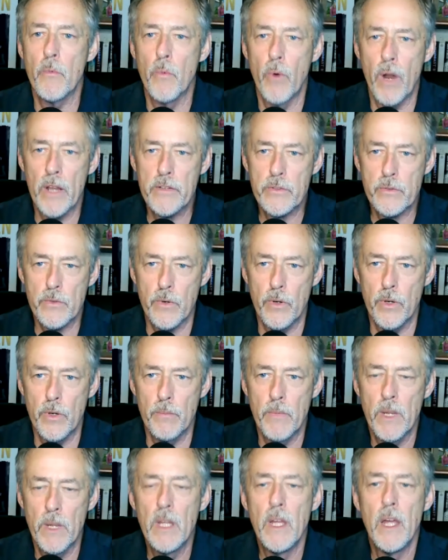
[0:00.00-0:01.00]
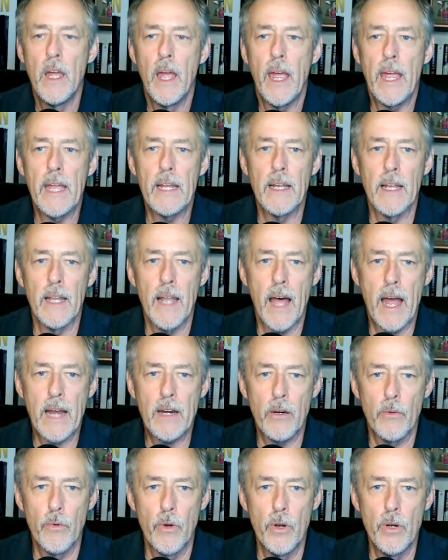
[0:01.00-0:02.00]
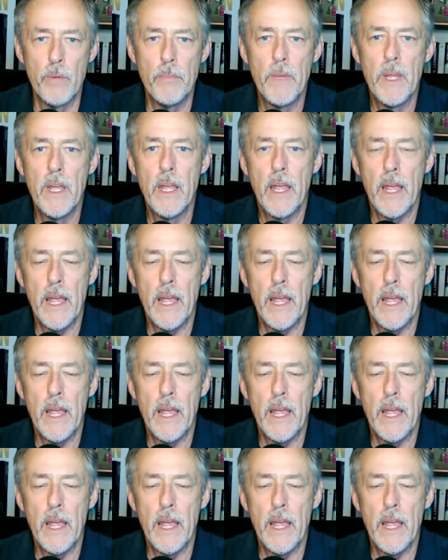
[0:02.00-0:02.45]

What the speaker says: restroom, a locker room,